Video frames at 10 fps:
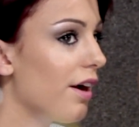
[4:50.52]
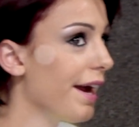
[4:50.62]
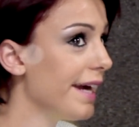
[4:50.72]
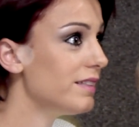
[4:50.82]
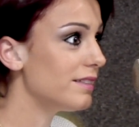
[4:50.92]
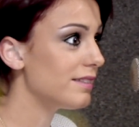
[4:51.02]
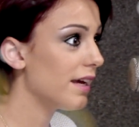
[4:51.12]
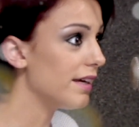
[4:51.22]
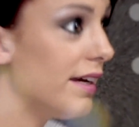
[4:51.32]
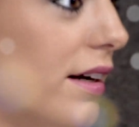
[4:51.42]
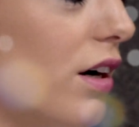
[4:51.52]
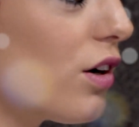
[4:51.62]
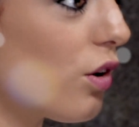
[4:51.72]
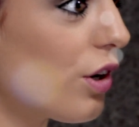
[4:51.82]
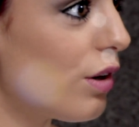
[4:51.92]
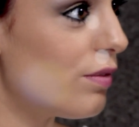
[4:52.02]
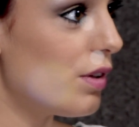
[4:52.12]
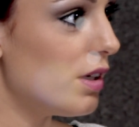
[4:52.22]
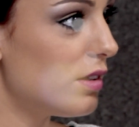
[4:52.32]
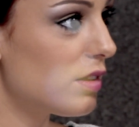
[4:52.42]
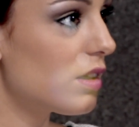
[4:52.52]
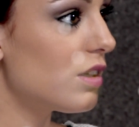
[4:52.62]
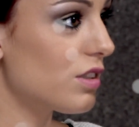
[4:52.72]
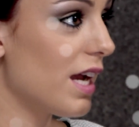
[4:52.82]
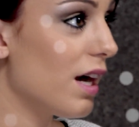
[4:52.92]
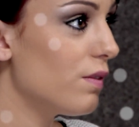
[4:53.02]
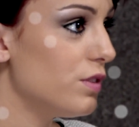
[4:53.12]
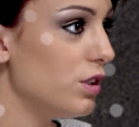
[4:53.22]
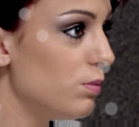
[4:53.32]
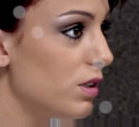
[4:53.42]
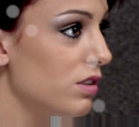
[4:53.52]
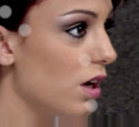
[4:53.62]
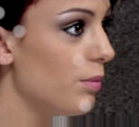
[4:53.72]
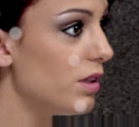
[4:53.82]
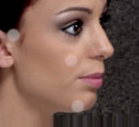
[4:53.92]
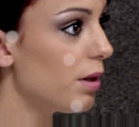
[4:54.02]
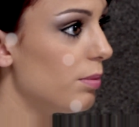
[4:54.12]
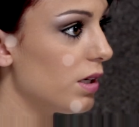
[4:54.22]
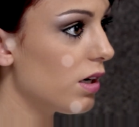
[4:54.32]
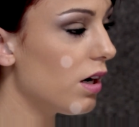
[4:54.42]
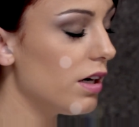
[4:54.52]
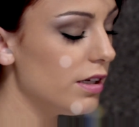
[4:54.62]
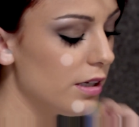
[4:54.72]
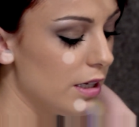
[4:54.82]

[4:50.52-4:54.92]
I hate to say it, I got over it. Because I have to, because I'm in the public eye.